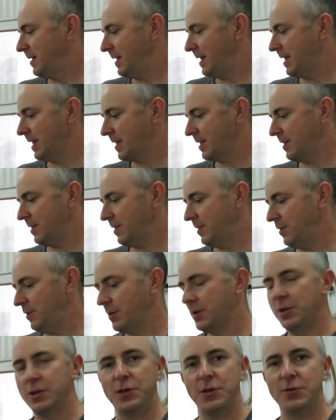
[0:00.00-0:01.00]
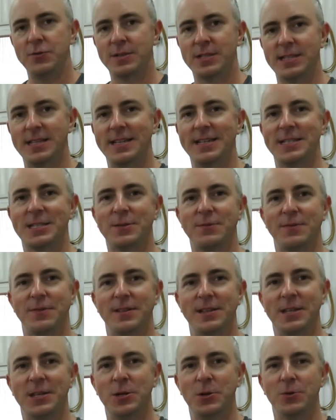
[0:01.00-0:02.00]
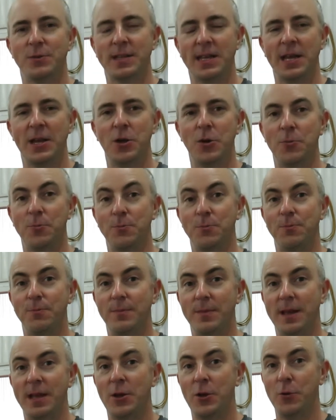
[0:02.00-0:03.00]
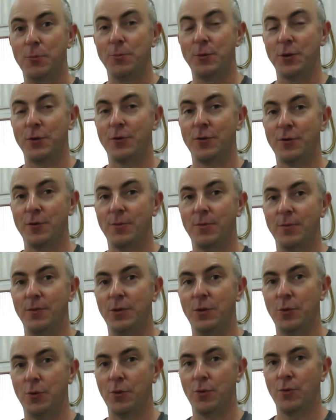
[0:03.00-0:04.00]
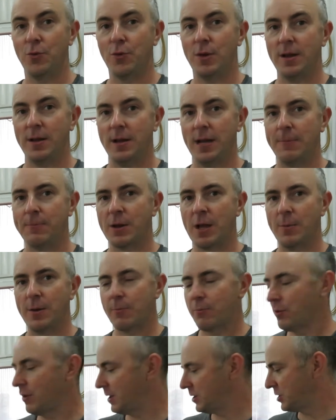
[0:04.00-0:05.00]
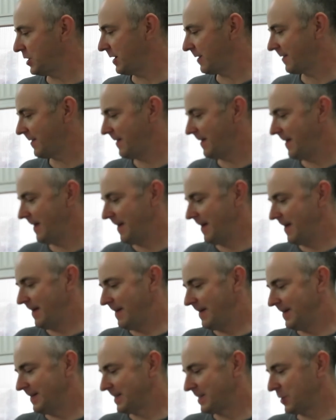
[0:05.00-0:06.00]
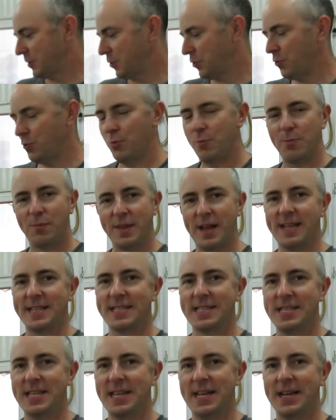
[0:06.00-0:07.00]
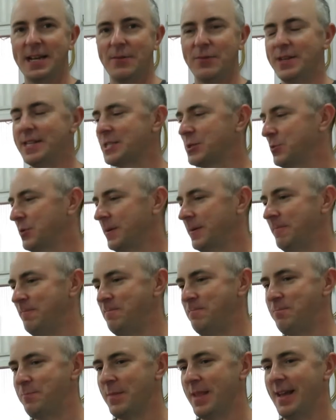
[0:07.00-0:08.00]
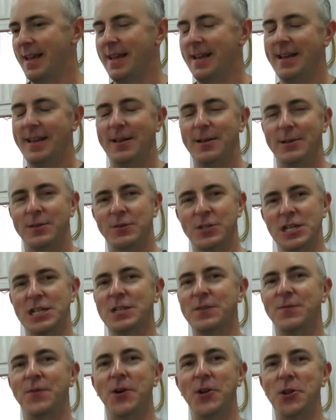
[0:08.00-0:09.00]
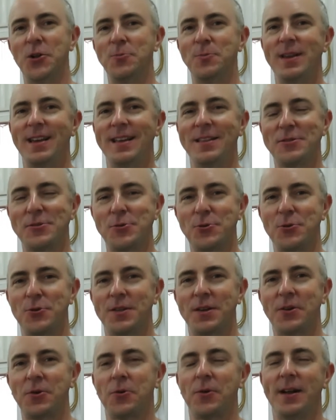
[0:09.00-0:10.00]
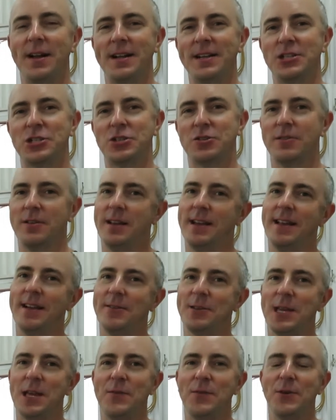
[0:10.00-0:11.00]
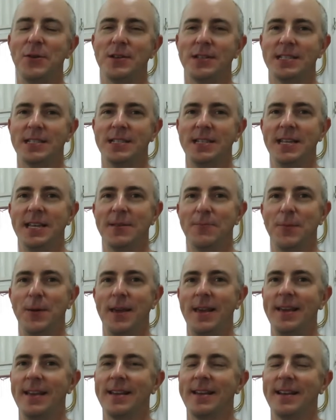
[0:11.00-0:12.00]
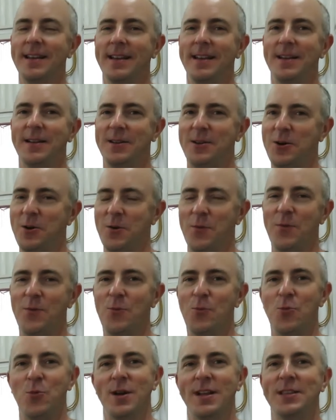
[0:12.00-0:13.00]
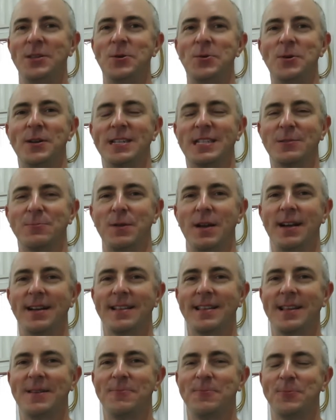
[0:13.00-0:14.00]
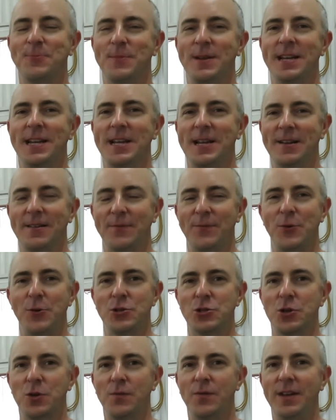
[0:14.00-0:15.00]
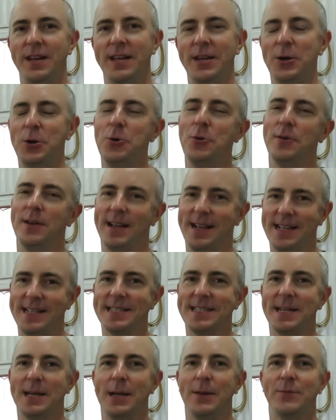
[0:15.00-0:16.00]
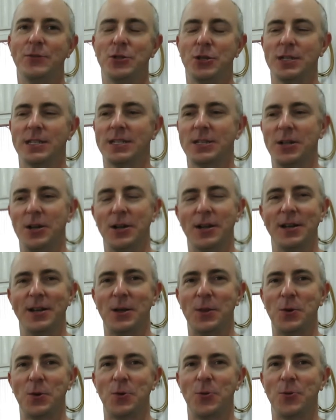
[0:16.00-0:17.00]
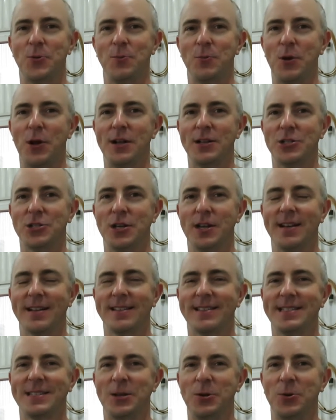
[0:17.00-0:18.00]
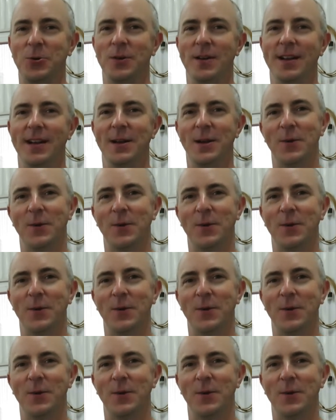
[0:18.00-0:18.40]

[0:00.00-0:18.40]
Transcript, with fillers: it, you could use this you know to help help your your uh, upcoming project. So that's the end of this one. Just follow me through the garage and I'll give you a sneak peek of what to expect in, in a future video as I've just got another project. So